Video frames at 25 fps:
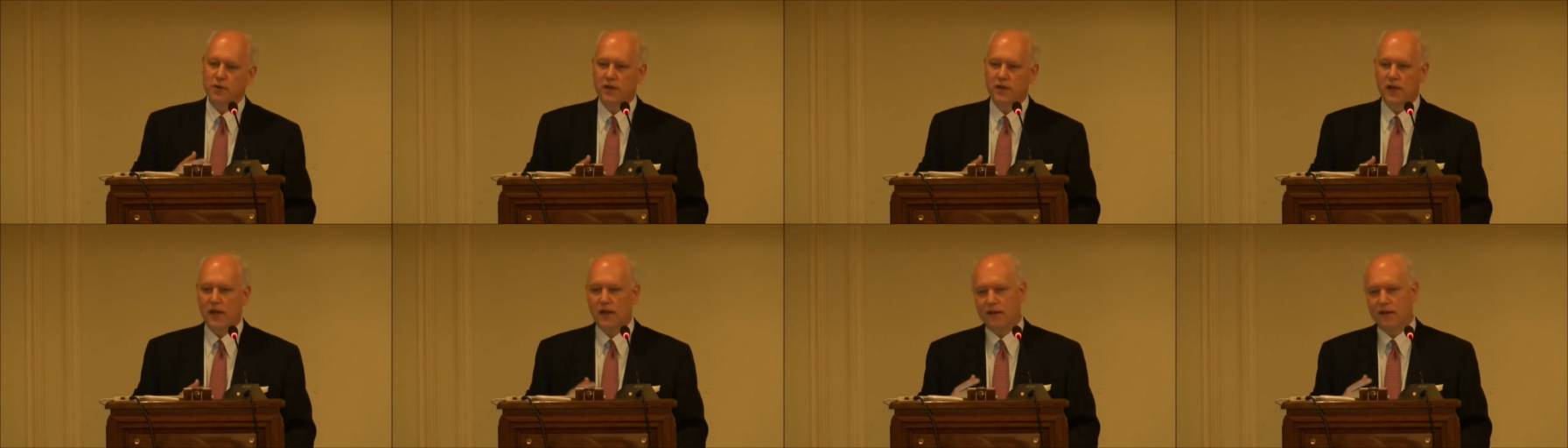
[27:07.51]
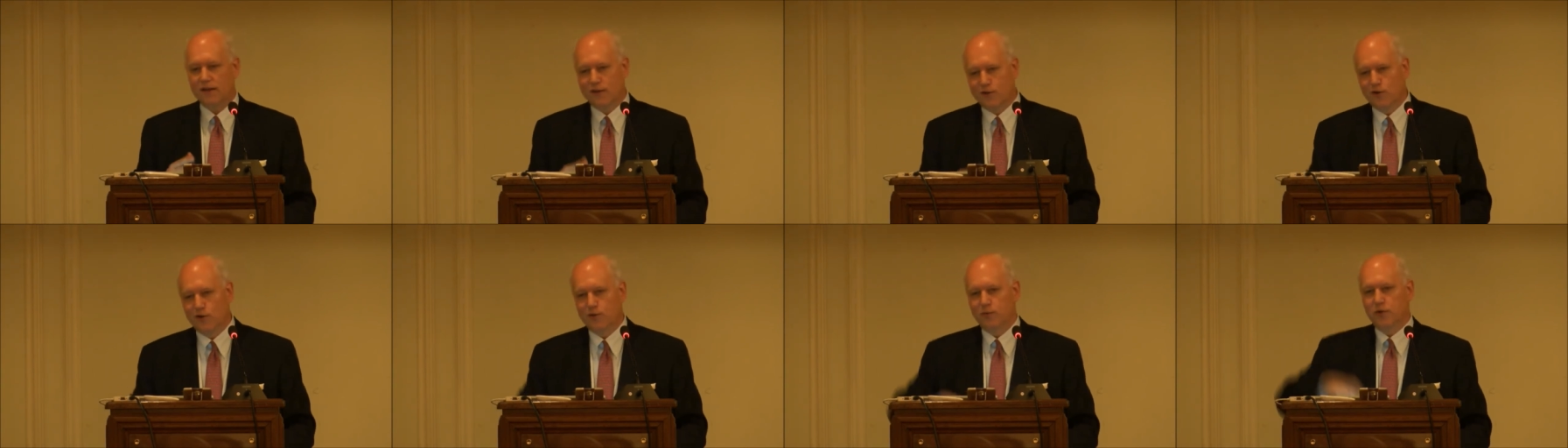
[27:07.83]
but
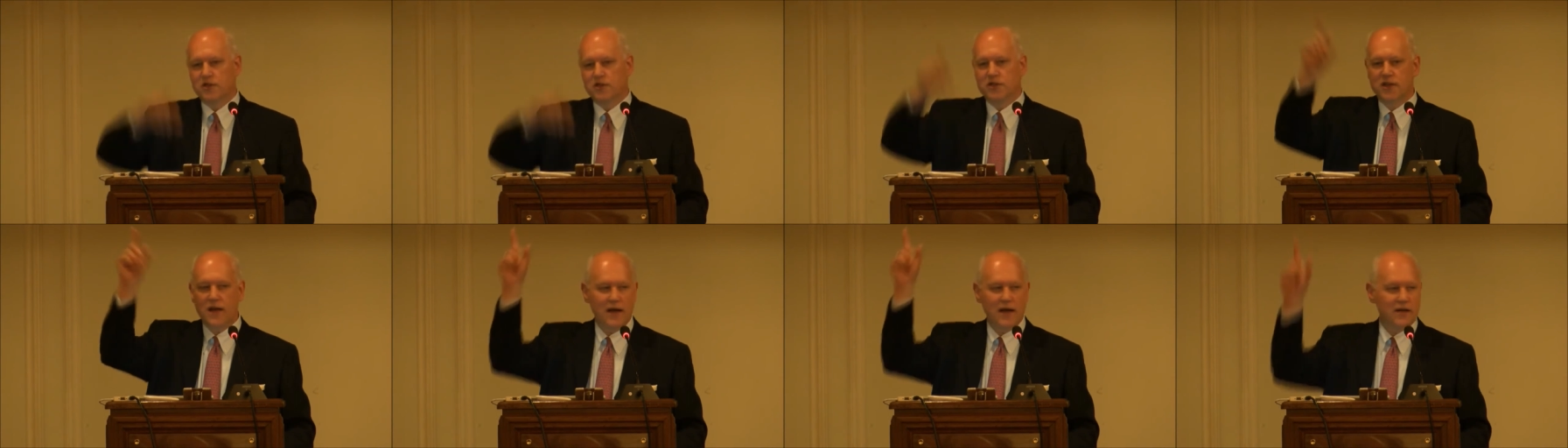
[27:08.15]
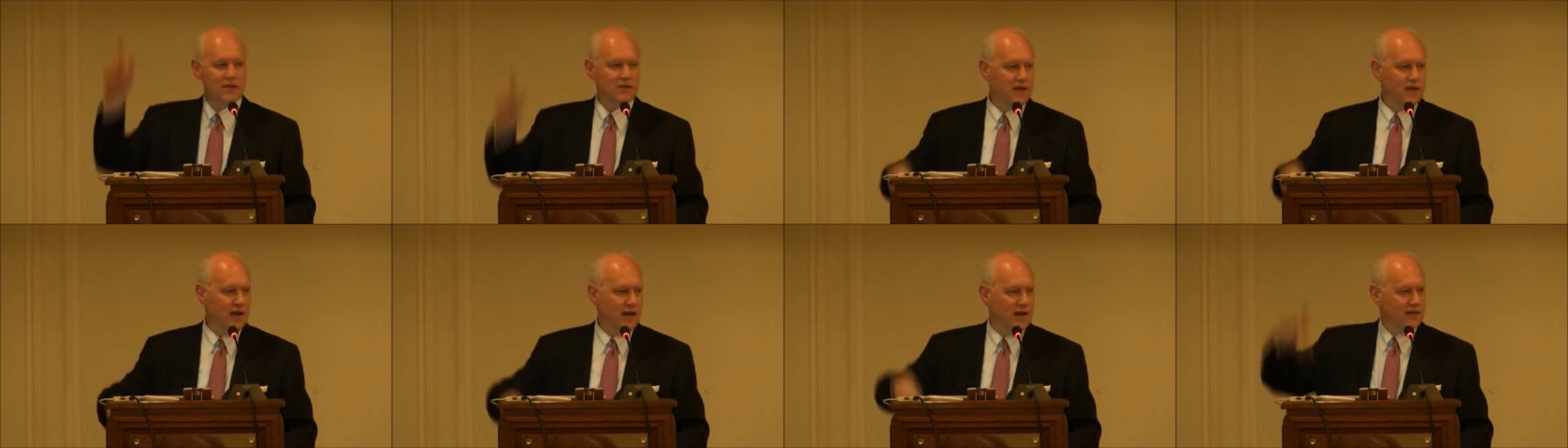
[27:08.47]
then Goldman
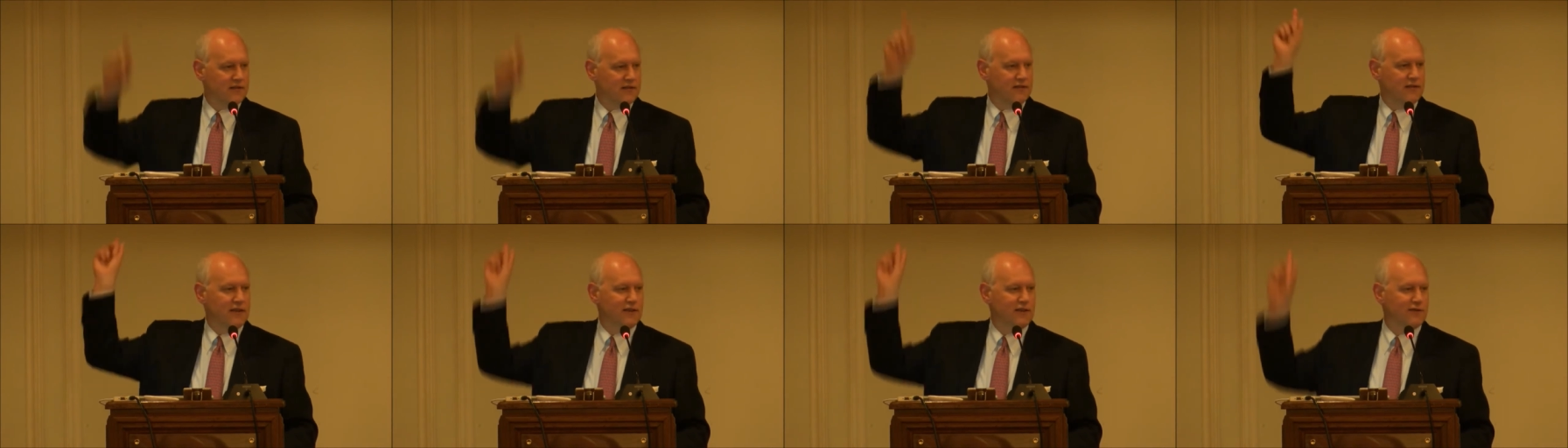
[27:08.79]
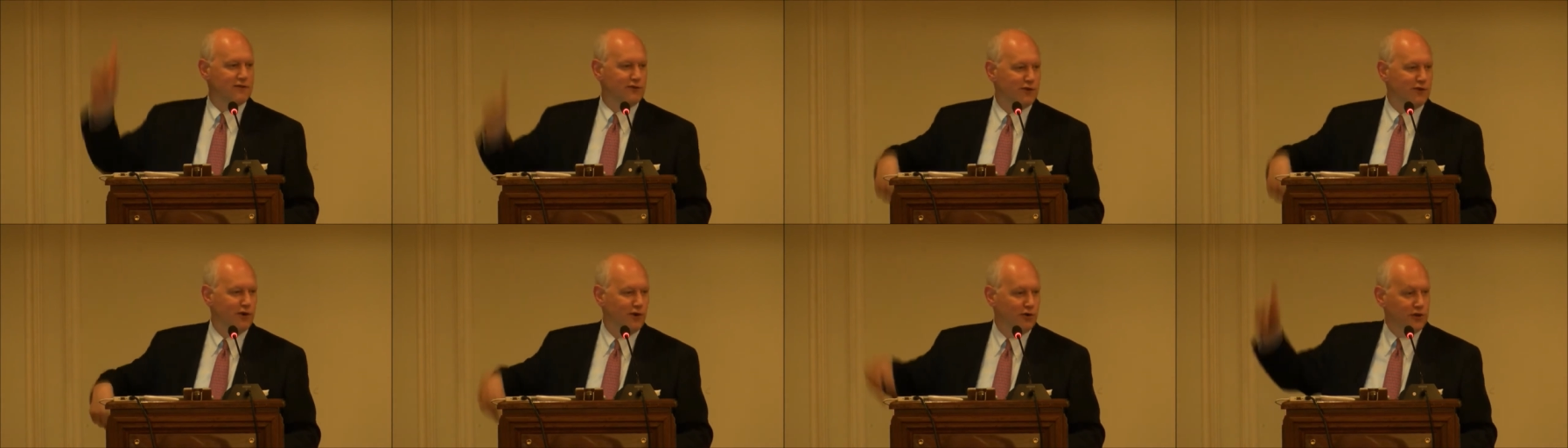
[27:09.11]
Sachs likes
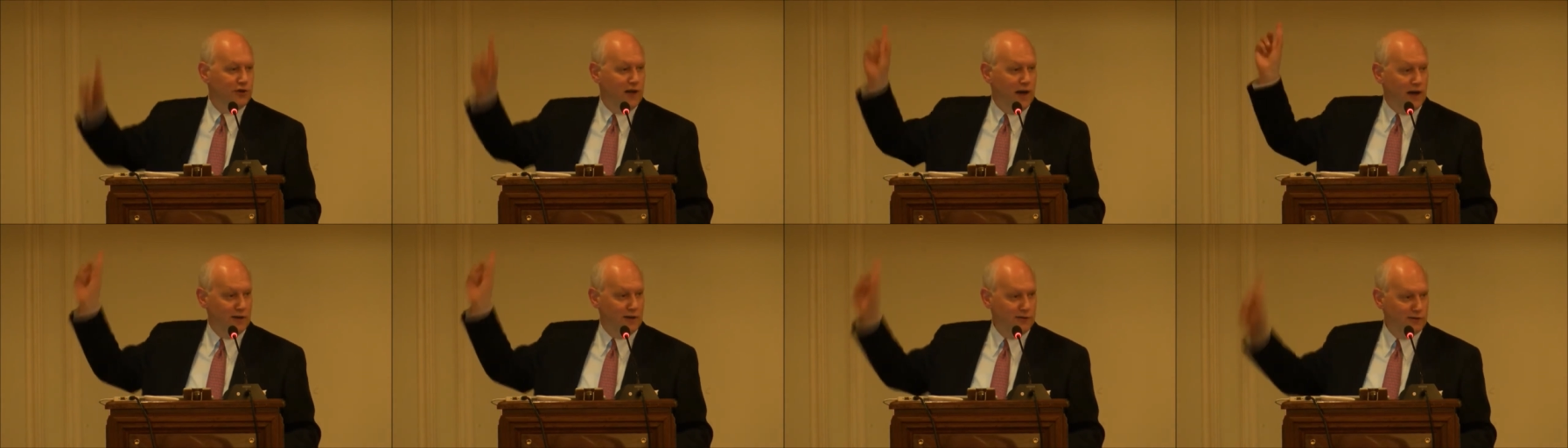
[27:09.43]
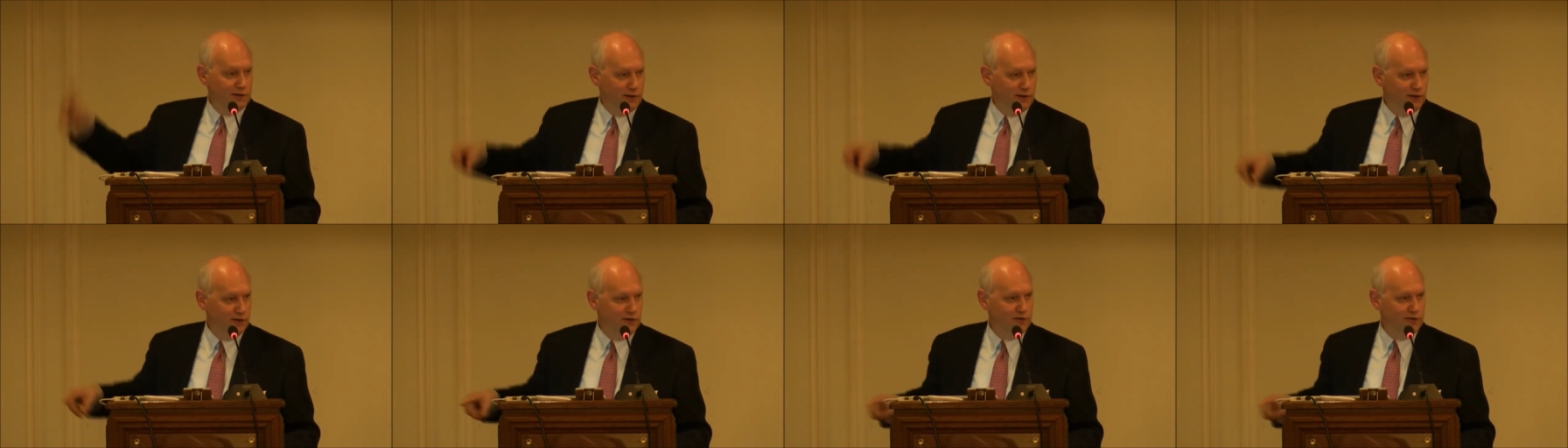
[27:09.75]
things to go
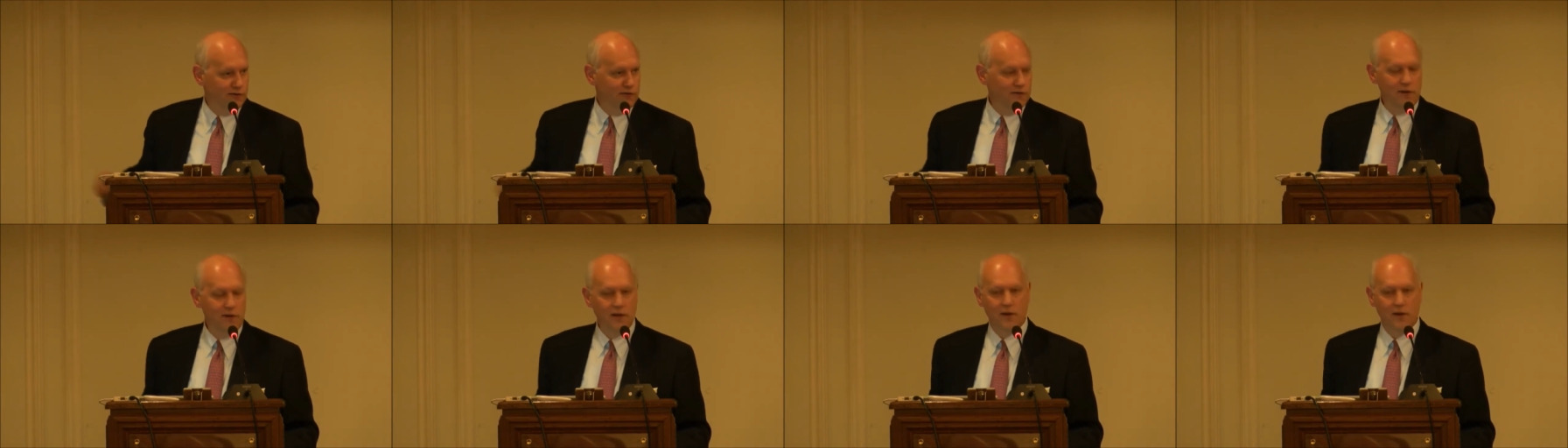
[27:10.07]
down, you know.